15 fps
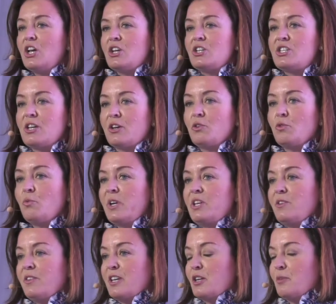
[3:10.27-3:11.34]
So, when
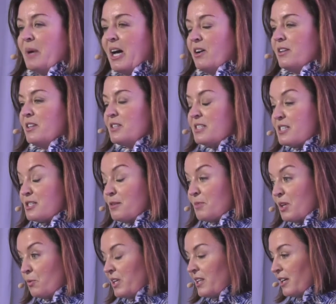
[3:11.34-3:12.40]
you think about, and this is
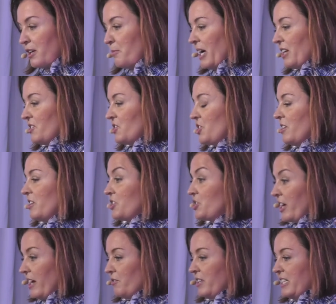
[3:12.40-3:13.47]
something we think about at Chairish
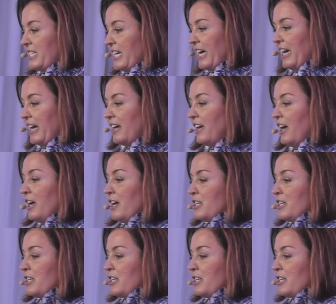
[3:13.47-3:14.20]
every day,